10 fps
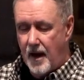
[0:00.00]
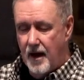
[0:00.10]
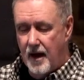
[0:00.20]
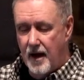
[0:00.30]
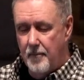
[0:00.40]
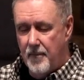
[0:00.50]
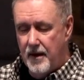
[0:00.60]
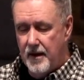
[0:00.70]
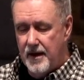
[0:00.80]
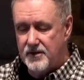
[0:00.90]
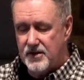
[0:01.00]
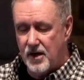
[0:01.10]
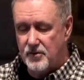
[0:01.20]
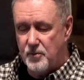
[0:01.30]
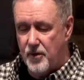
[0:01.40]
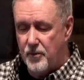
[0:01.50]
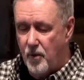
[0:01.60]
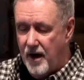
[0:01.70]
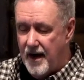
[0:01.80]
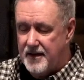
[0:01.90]
uh, it starts with,
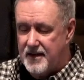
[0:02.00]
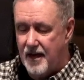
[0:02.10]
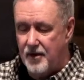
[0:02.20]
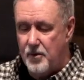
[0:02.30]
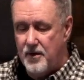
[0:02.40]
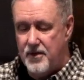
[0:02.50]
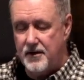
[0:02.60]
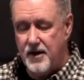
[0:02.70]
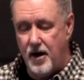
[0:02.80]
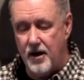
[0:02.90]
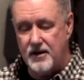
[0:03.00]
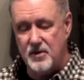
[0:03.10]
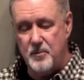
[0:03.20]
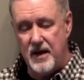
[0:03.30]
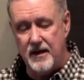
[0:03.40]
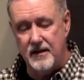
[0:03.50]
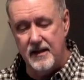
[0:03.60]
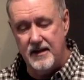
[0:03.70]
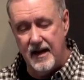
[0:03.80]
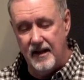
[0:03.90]
What I tell you in the dark, speak in
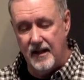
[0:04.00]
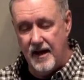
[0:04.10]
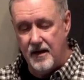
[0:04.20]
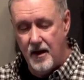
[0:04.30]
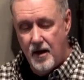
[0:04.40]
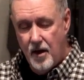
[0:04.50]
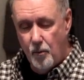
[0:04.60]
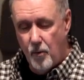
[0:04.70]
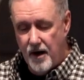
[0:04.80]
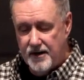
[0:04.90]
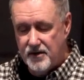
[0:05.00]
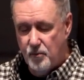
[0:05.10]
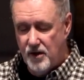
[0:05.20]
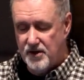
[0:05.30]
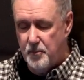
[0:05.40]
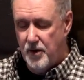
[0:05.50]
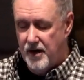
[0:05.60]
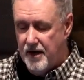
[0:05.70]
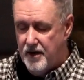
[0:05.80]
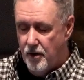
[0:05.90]
the daylight. What is whispered
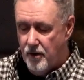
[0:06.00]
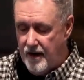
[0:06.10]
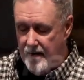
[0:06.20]
in your